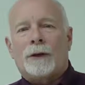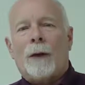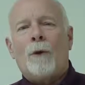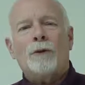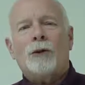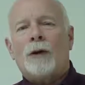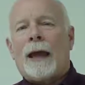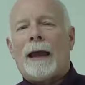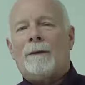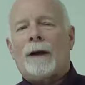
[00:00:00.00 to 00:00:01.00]
I want you to
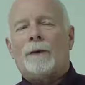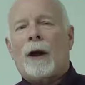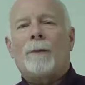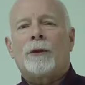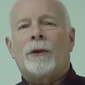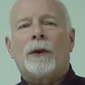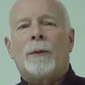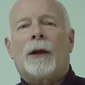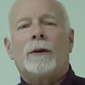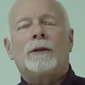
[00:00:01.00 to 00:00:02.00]
have every opportunity
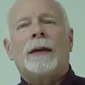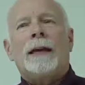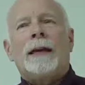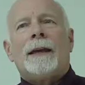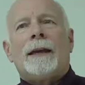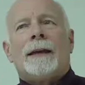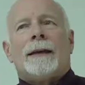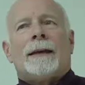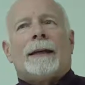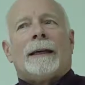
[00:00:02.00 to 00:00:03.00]
because
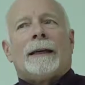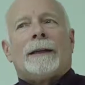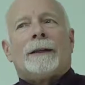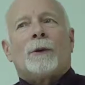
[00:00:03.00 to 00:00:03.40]
your